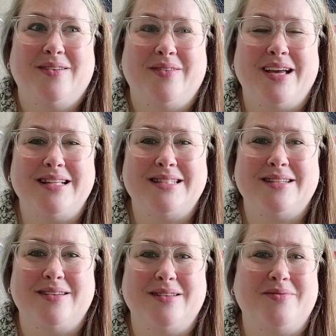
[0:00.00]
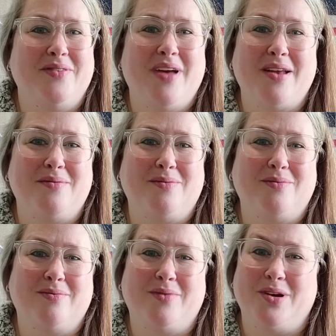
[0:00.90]
We've had
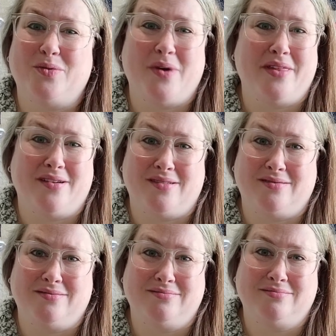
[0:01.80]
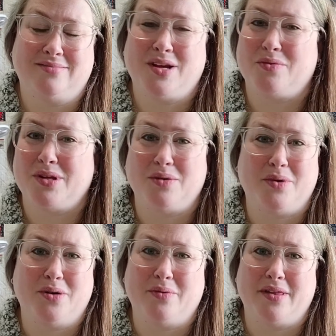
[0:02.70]
weird weather, like really
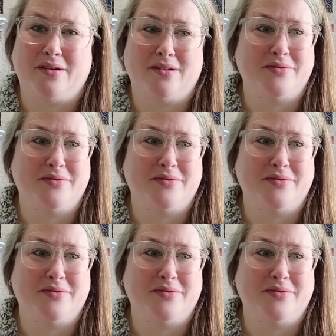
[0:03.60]
weird weather.